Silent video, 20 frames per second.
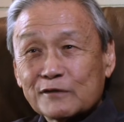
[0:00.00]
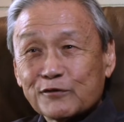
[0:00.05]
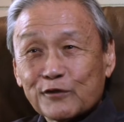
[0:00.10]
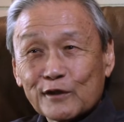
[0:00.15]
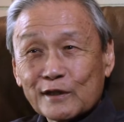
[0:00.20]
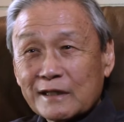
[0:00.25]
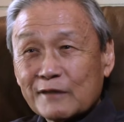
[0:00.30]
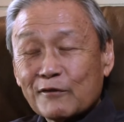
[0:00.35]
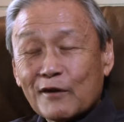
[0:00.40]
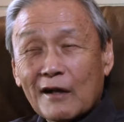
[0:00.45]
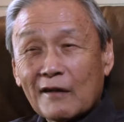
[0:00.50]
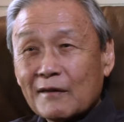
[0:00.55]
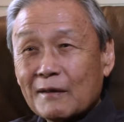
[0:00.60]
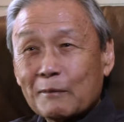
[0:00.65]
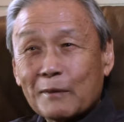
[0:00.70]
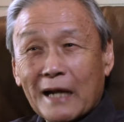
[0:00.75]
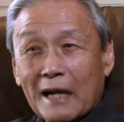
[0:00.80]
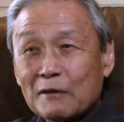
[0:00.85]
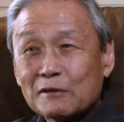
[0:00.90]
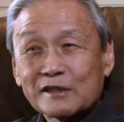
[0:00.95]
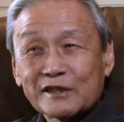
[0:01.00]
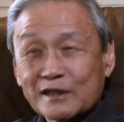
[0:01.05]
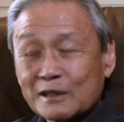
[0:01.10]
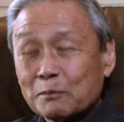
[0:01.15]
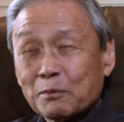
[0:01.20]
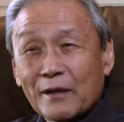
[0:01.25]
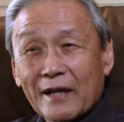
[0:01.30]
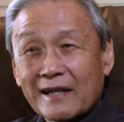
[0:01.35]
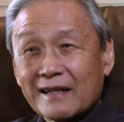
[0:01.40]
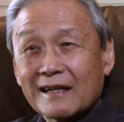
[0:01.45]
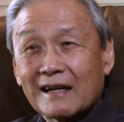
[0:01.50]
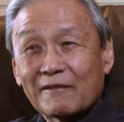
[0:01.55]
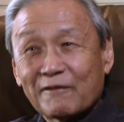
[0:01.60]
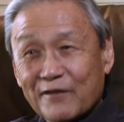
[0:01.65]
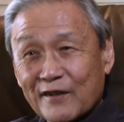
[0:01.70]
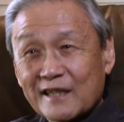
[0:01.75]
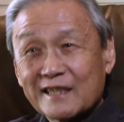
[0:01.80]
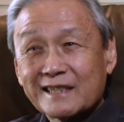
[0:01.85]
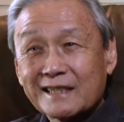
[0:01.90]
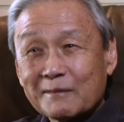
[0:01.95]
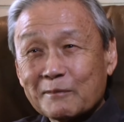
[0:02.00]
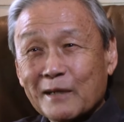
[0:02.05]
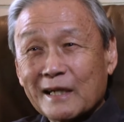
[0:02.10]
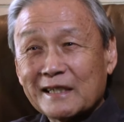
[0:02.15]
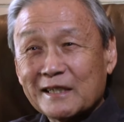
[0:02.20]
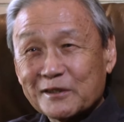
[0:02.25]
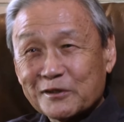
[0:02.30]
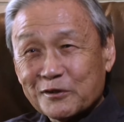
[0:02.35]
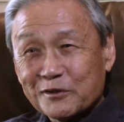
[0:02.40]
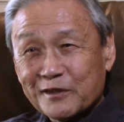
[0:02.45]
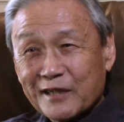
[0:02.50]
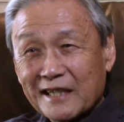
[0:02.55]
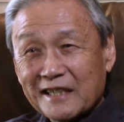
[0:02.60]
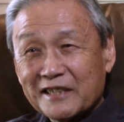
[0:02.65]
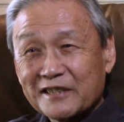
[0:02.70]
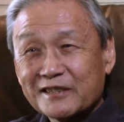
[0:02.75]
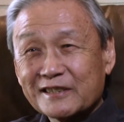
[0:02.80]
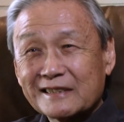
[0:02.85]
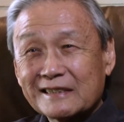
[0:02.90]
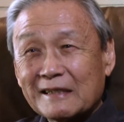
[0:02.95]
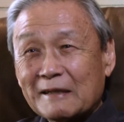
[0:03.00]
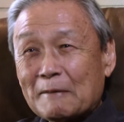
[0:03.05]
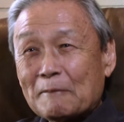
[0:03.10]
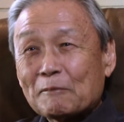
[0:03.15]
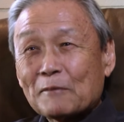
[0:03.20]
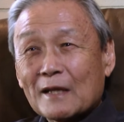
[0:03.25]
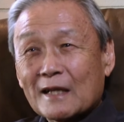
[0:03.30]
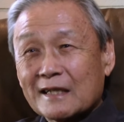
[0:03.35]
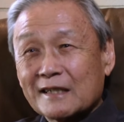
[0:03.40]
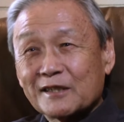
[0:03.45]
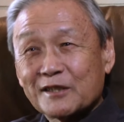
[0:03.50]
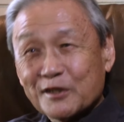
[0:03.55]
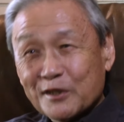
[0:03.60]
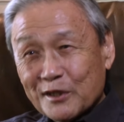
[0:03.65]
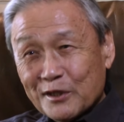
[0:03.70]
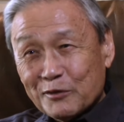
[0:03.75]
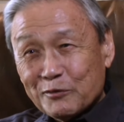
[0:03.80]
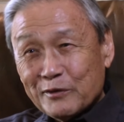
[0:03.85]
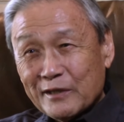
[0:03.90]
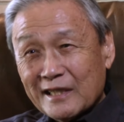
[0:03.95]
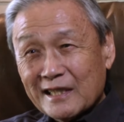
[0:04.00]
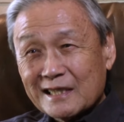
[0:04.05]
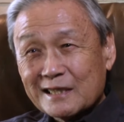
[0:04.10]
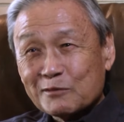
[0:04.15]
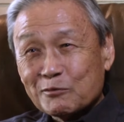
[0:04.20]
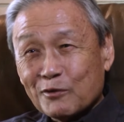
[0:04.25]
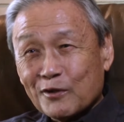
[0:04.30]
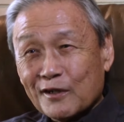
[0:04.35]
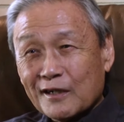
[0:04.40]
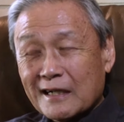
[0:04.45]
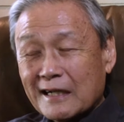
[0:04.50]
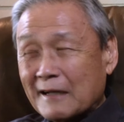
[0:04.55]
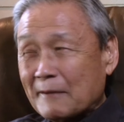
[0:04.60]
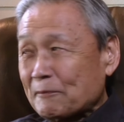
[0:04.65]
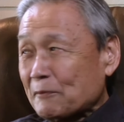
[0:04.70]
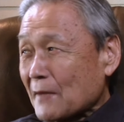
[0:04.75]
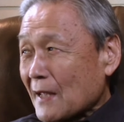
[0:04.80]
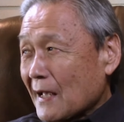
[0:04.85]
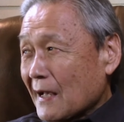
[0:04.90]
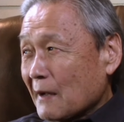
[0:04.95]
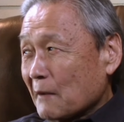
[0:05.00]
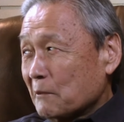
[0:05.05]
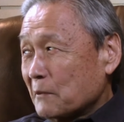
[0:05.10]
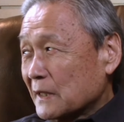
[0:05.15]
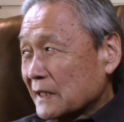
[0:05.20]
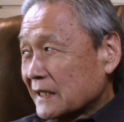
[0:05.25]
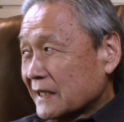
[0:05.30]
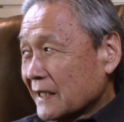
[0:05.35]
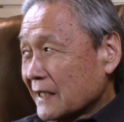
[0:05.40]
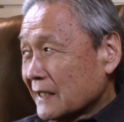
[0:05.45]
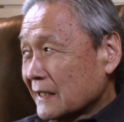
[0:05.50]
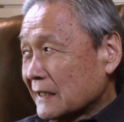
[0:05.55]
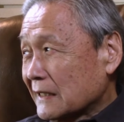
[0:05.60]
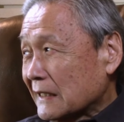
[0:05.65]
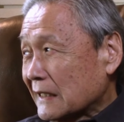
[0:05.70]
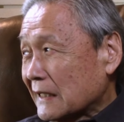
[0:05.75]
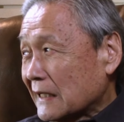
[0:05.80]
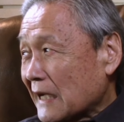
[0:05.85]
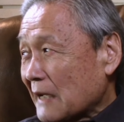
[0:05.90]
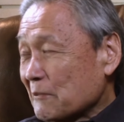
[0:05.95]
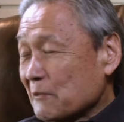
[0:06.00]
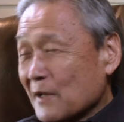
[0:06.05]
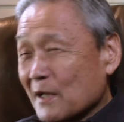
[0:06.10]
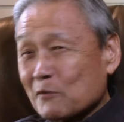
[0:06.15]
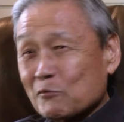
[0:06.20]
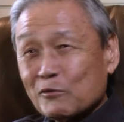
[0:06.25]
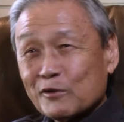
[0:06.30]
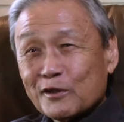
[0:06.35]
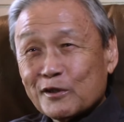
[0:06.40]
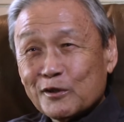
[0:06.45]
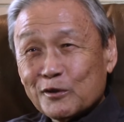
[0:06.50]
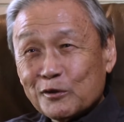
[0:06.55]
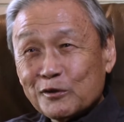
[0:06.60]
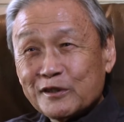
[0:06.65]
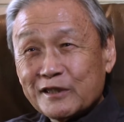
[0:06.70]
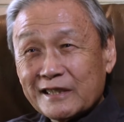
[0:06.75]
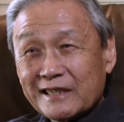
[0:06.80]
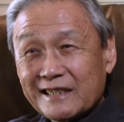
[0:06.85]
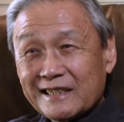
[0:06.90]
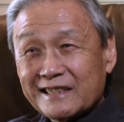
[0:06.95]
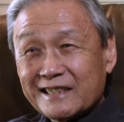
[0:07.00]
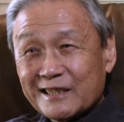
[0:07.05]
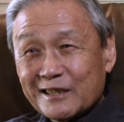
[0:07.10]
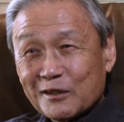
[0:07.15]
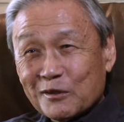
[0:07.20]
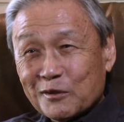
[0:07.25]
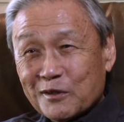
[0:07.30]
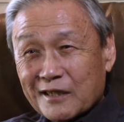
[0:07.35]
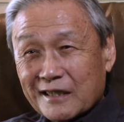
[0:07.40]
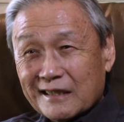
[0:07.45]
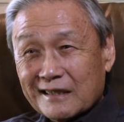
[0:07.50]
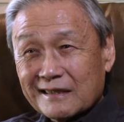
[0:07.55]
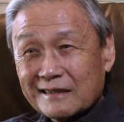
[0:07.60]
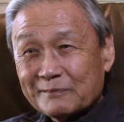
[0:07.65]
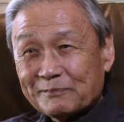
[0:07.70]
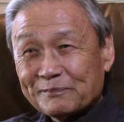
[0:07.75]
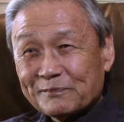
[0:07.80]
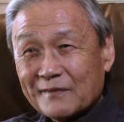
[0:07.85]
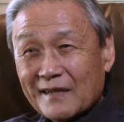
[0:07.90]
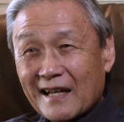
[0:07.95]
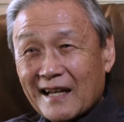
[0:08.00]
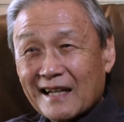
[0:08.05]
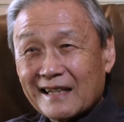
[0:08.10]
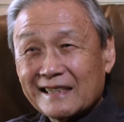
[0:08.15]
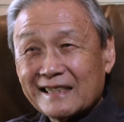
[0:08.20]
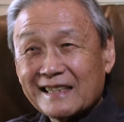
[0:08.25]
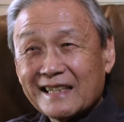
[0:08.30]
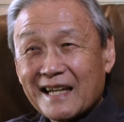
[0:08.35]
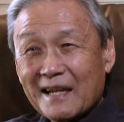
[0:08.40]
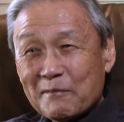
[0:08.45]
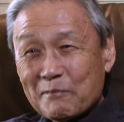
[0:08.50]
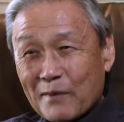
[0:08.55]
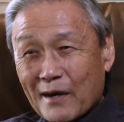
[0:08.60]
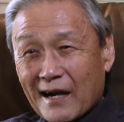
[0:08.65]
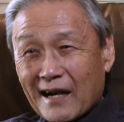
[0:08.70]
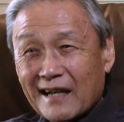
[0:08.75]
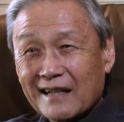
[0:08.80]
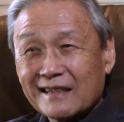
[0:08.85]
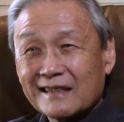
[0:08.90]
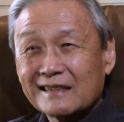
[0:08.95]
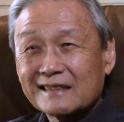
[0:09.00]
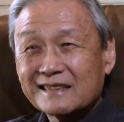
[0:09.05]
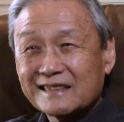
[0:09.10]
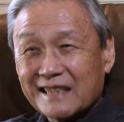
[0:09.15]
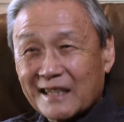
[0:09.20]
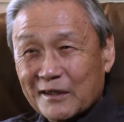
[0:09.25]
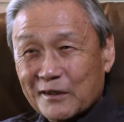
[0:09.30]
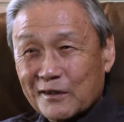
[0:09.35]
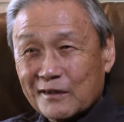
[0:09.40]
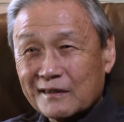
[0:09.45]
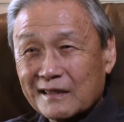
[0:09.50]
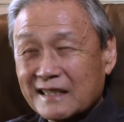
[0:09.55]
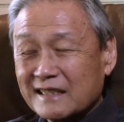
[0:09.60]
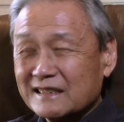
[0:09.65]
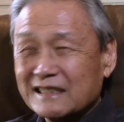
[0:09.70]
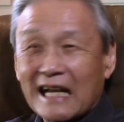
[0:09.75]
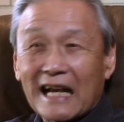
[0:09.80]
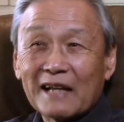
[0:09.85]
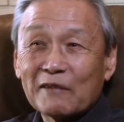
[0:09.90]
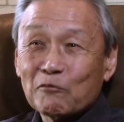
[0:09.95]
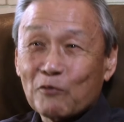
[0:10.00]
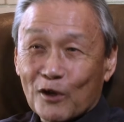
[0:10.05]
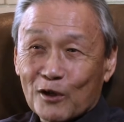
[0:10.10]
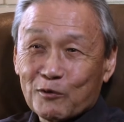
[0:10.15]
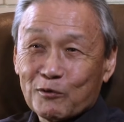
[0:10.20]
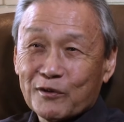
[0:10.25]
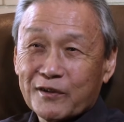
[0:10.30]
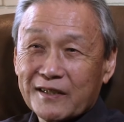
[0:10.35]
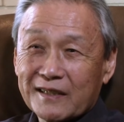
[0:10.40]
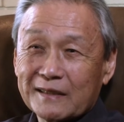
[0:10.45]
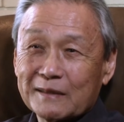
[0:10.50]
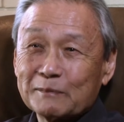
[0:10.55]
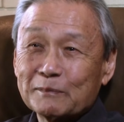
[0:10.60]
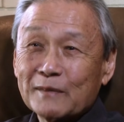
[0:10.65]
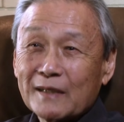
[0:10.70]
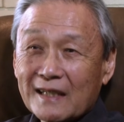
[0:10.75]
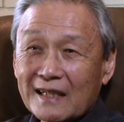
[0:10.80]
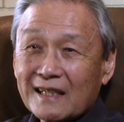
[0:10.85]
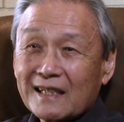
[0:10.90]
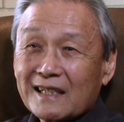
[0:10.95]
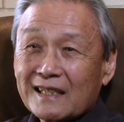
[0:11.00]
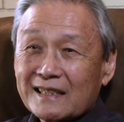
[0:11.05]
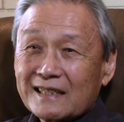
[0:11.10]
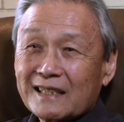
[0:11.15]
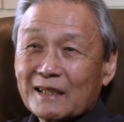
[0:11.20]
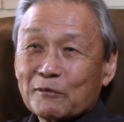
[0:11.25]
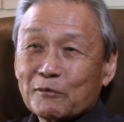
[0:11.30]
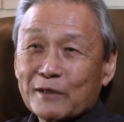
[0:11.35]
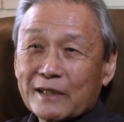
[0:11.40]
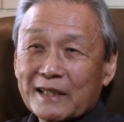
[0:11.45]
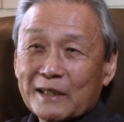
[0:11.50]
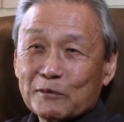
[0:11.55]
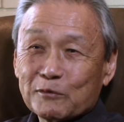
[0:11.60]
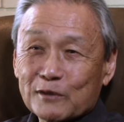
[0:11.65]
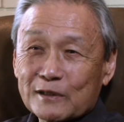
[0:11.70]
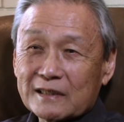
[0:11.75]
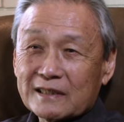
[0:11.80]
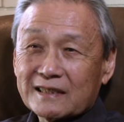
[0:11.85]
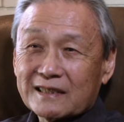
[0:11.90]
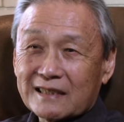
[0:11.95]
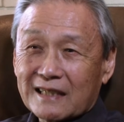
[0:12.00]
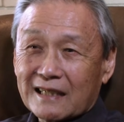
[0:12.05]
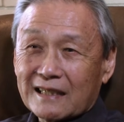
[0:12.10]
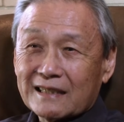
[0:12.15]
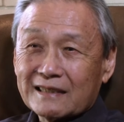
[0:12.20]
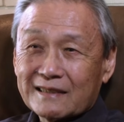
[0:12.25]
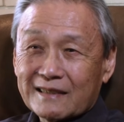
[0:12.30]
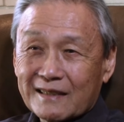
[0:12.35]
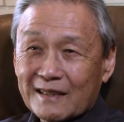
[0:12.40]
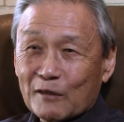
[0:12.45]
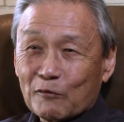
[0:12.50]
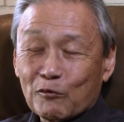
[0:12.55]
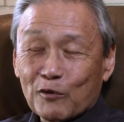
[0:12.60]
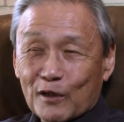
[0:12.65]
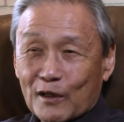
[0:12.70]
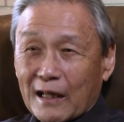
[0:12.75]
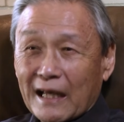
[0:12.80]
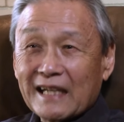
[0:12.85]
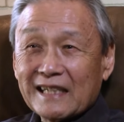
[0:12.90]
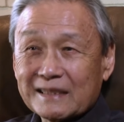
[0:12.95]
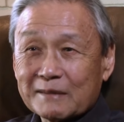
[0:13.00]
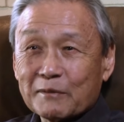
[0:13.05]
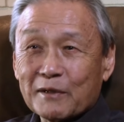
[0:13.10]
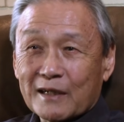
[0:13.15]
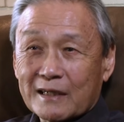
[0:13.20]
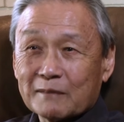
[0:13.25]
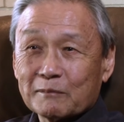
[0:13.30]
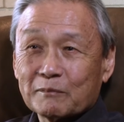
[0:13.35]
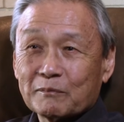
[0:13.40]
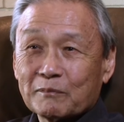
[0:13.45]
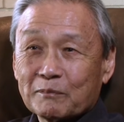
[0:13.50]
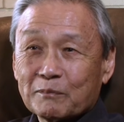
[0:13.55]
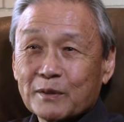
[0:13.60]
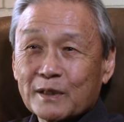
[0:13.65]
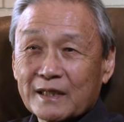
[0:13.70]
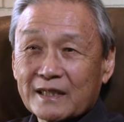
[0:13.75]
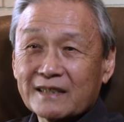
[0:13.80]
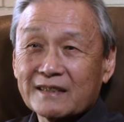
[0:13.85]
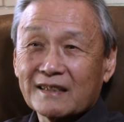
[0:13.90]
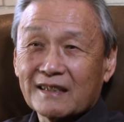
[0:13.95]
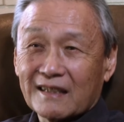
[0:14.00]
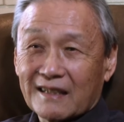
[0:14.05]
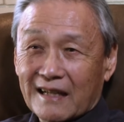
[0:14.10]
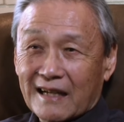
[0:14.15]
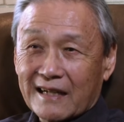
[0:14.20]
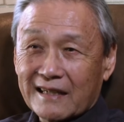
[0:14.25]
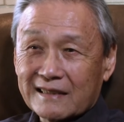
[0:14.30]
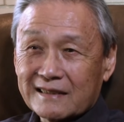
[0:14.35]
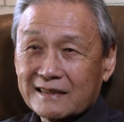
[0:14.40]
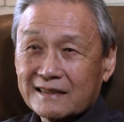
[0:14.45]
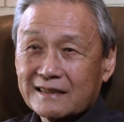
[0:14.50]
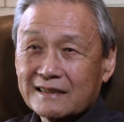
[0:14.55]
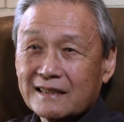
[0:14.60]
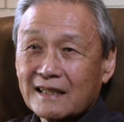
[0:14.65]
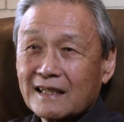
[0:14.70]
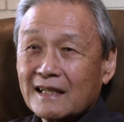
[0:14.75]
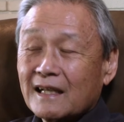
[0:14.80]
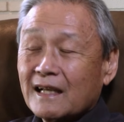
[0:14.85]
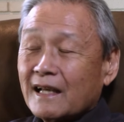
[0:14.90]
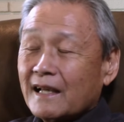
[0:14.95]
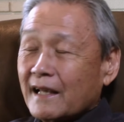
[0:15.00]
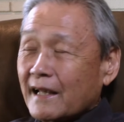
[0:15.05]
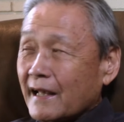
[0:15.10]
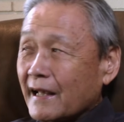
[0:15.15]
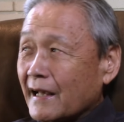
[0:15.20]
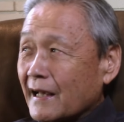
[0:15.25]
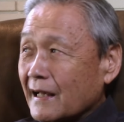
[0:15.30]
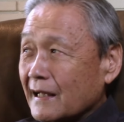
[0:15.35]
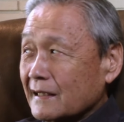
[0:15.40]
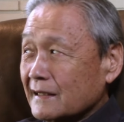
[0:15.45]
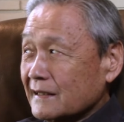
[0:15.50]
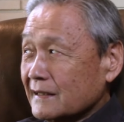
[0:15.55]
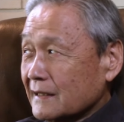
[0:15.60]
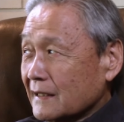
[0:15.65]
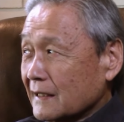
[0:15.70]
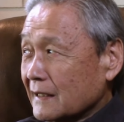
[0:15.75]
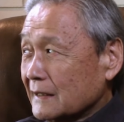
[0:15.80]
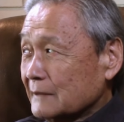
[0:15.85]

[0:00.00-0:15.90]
fully involved in it, but I was still planning on finishing my dissertation, continuing this work. But then I met with Yuji Ichioka, and he came by the center, because I had worked with him, when he was, with the Asian American Political Alliance. And,